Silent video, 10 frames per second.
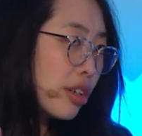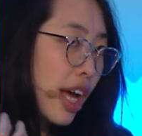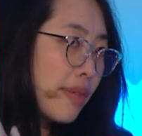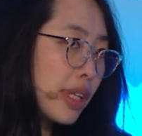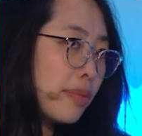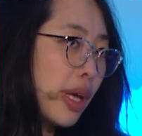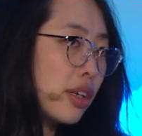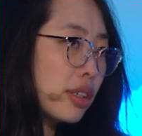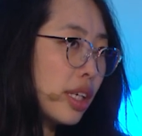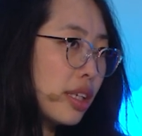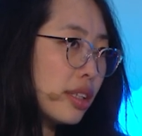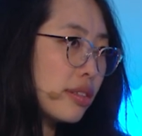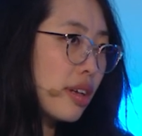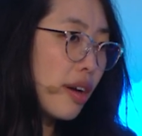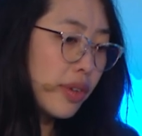having better data
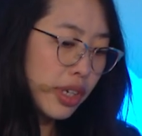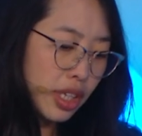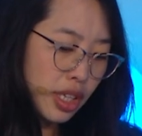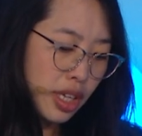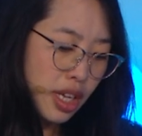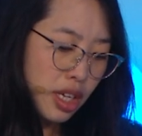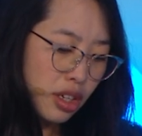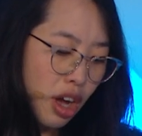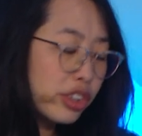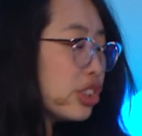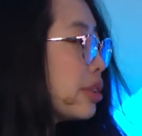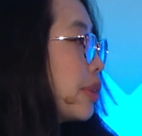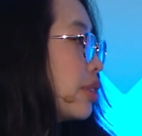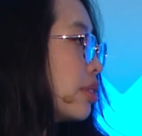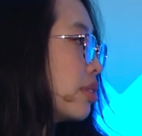discovery
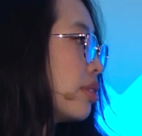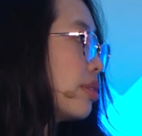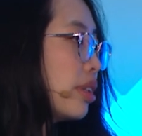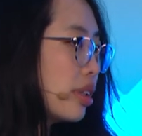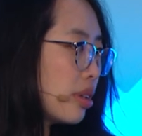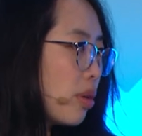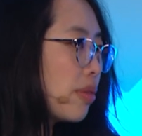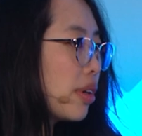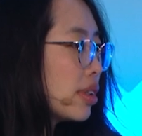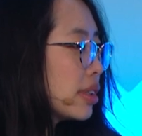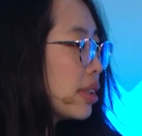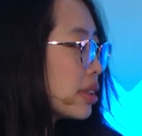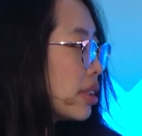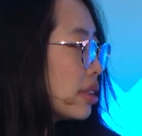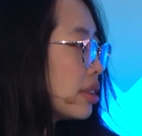contribute to the overall
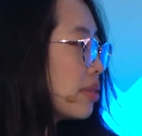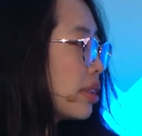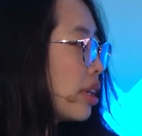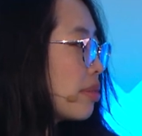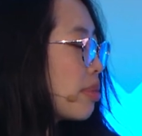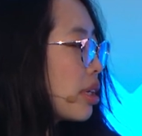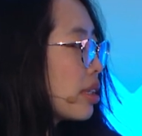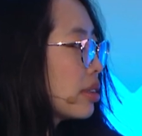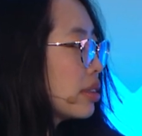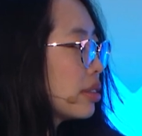success of a data product?